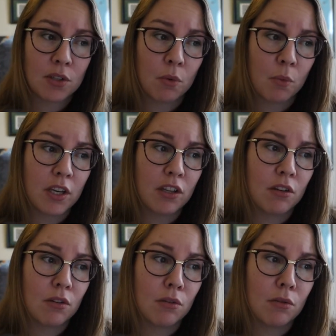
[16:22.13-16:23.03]
So when
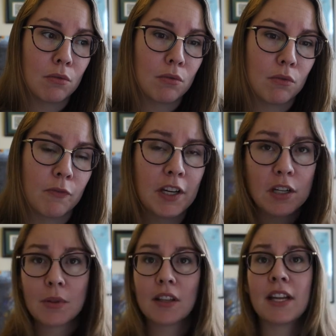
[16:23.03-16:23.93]
you
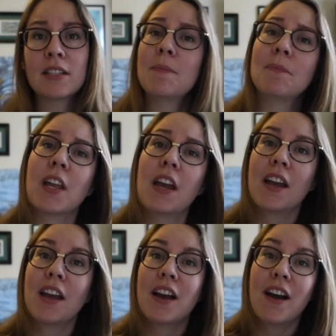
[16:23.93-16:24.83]
finish with the lesson,
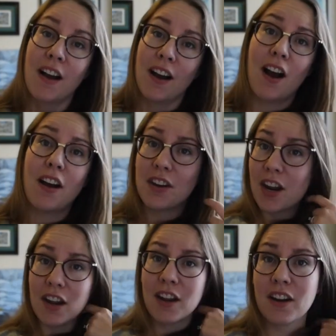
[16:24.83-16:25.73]

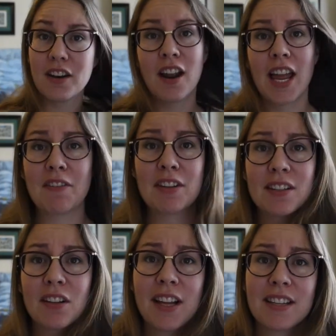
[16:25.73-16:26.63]
not
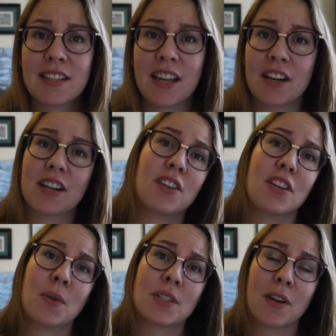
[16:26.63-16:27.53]
every single lesson that you're
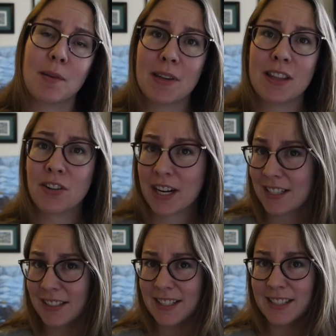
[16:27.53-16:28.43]
going to do is going to be the
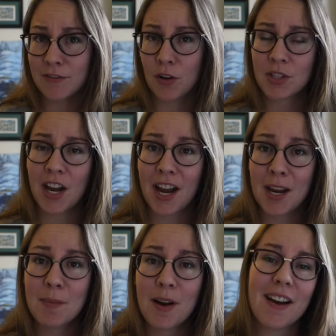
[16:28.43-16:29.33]
greatest lesson of all
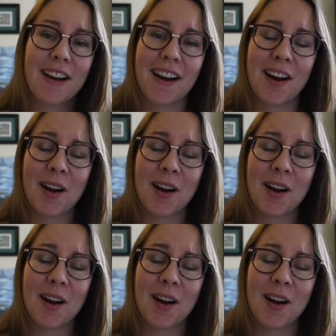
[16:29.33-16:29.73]
time.